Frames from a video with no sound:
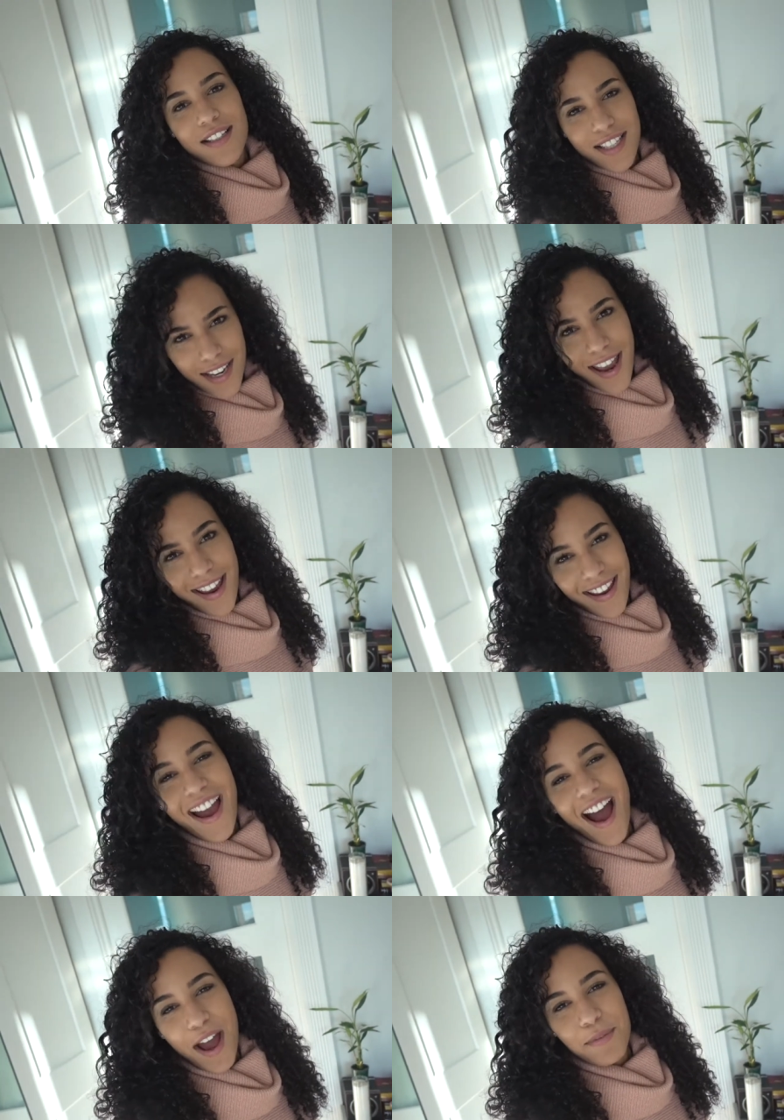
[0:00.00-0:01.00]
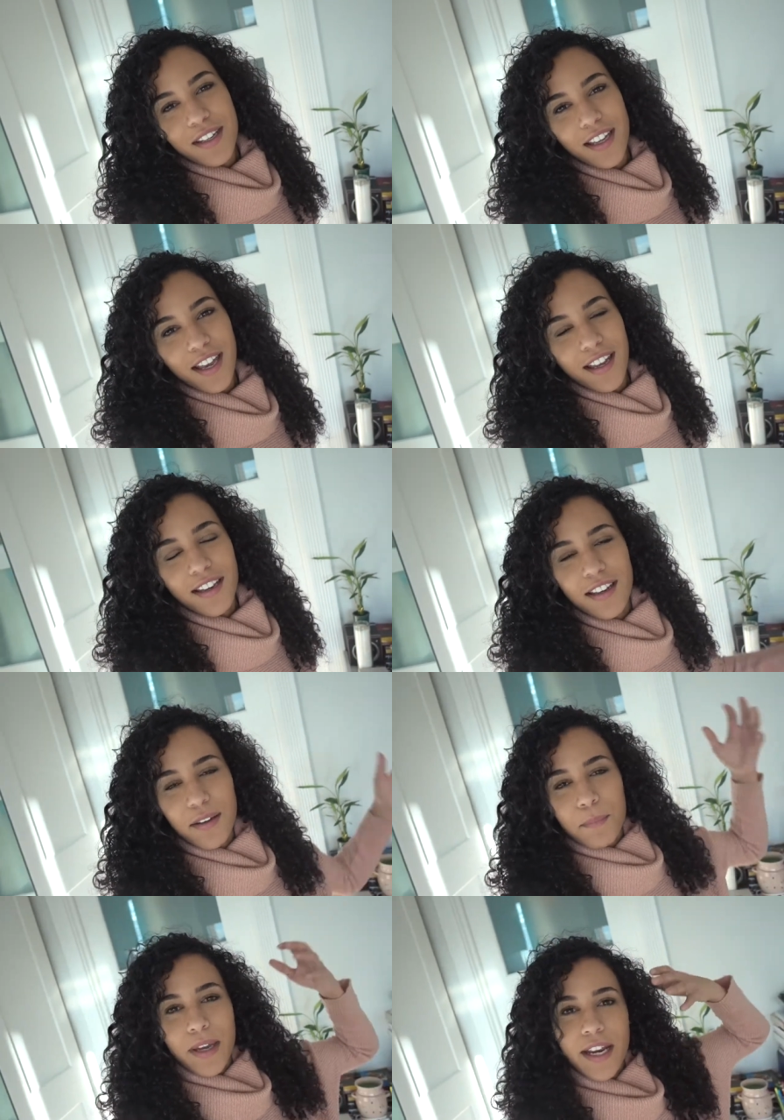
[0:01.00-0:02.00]
Today, I'm gonna get
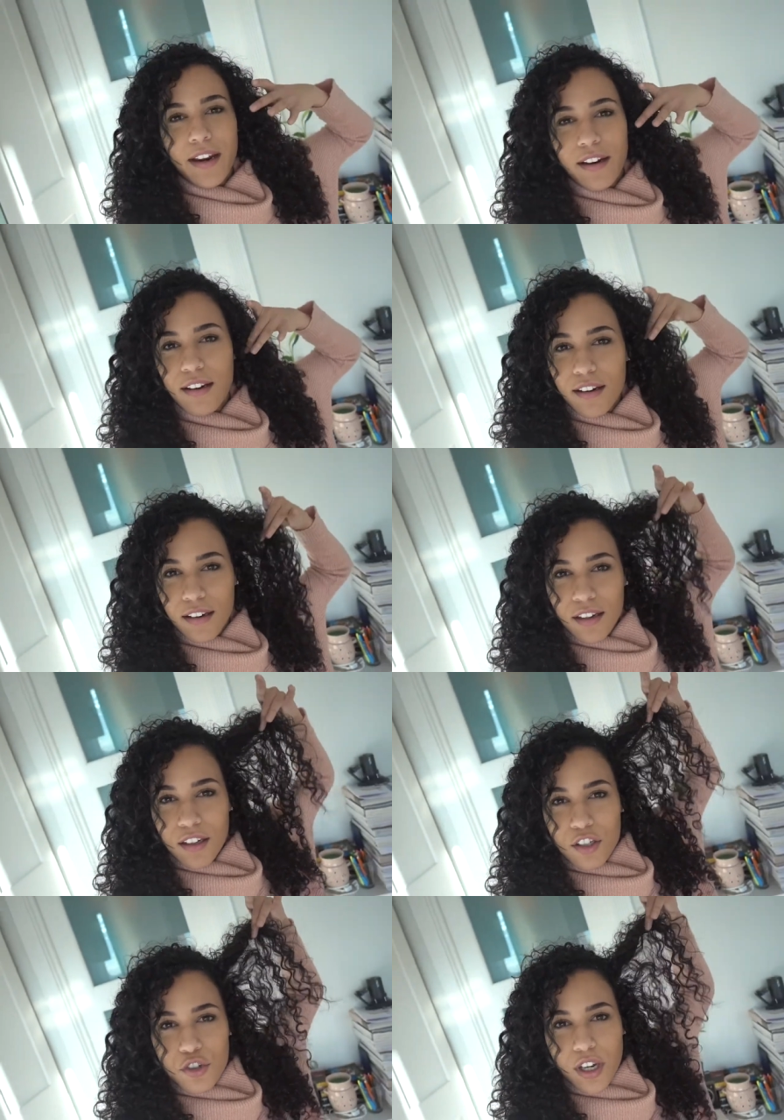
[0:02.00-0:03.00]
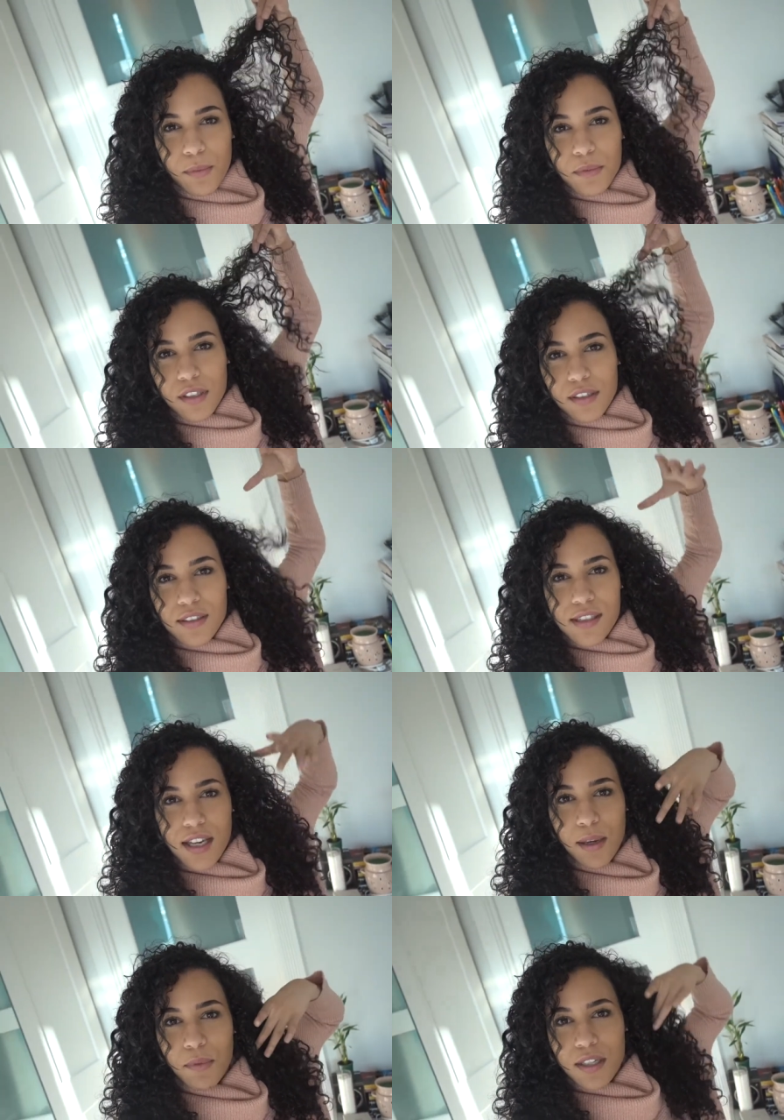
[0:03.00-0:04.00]
my hair trimmed to
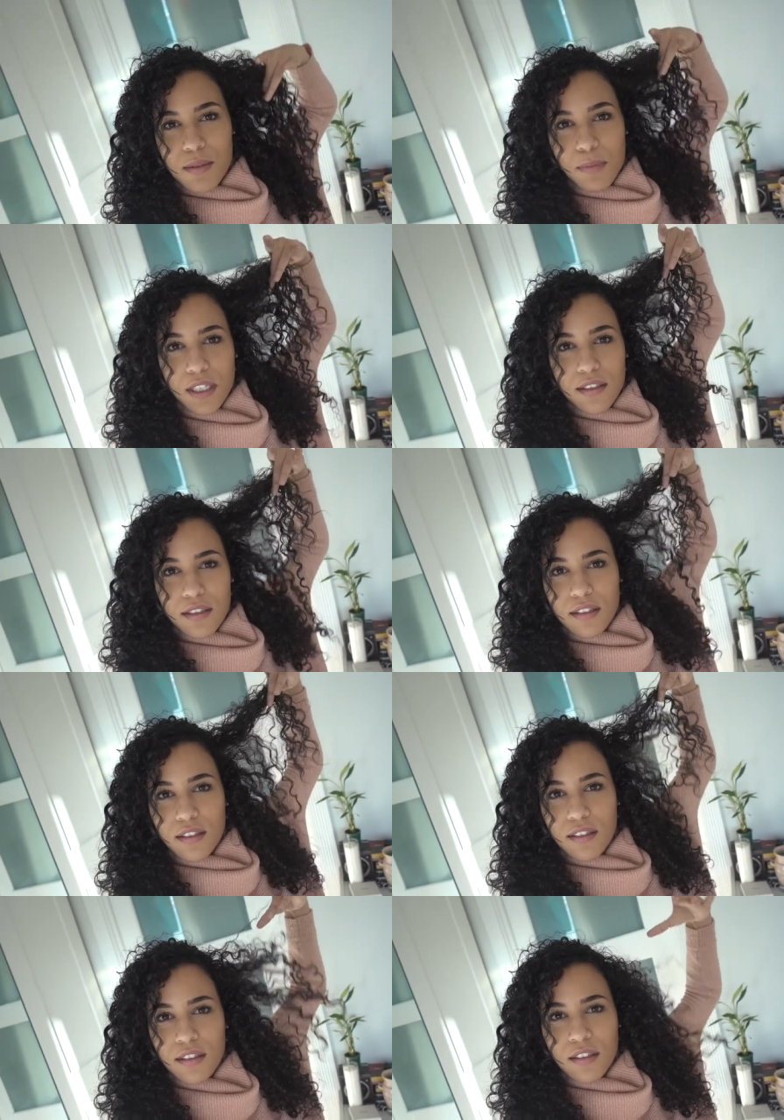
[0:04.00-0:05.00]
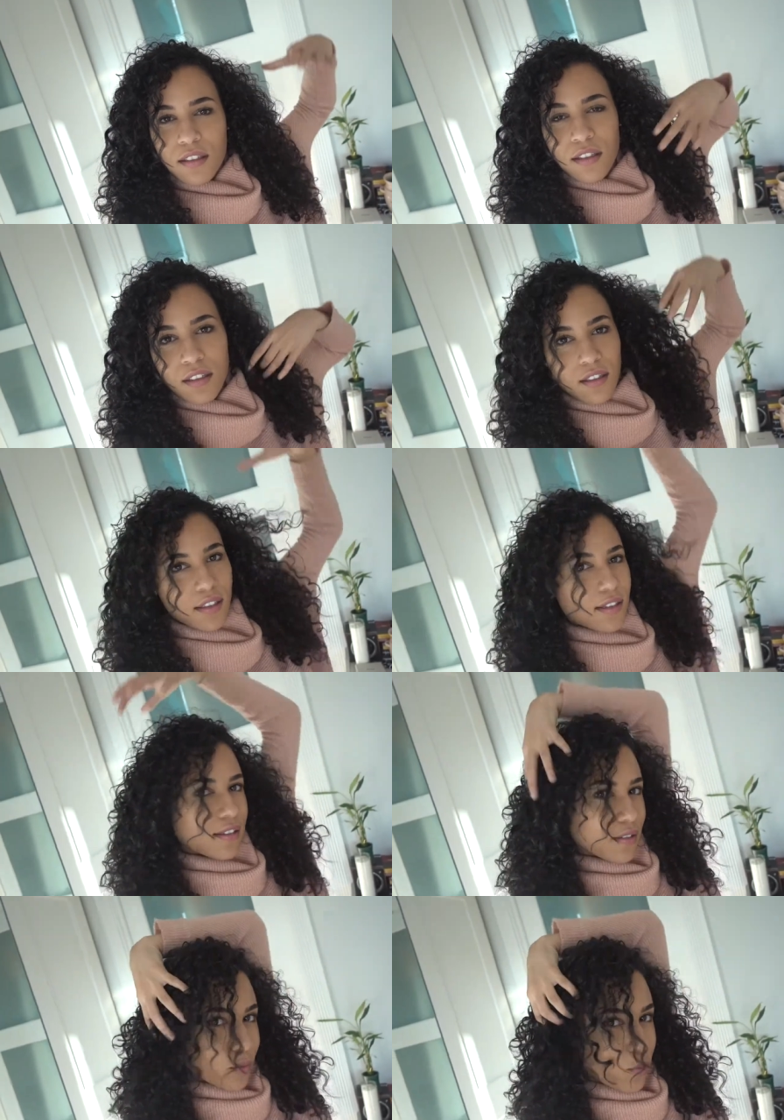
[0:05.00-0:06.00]
tame this beast, this